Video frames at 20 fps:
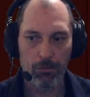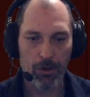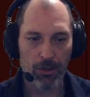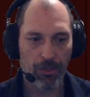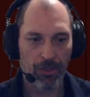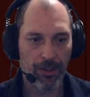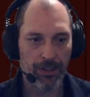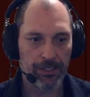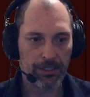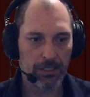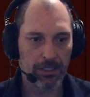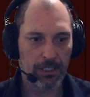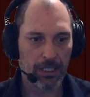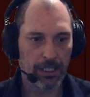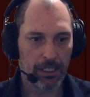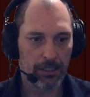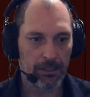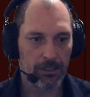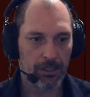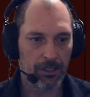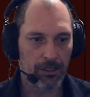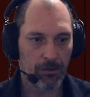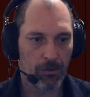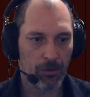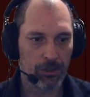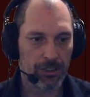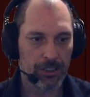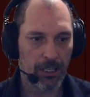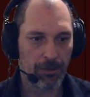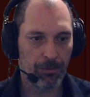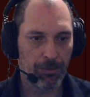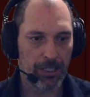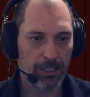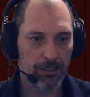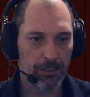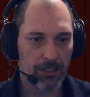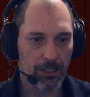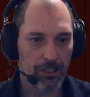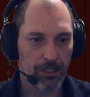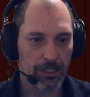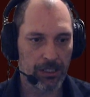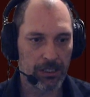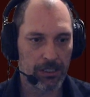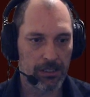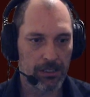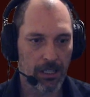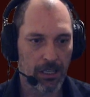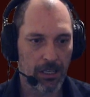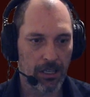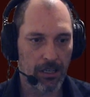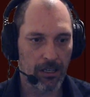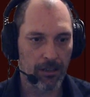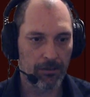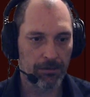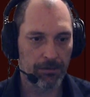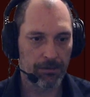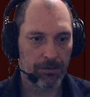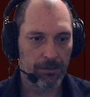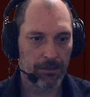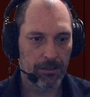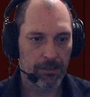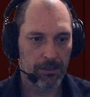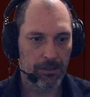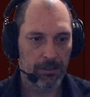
But this thing something's turning this off.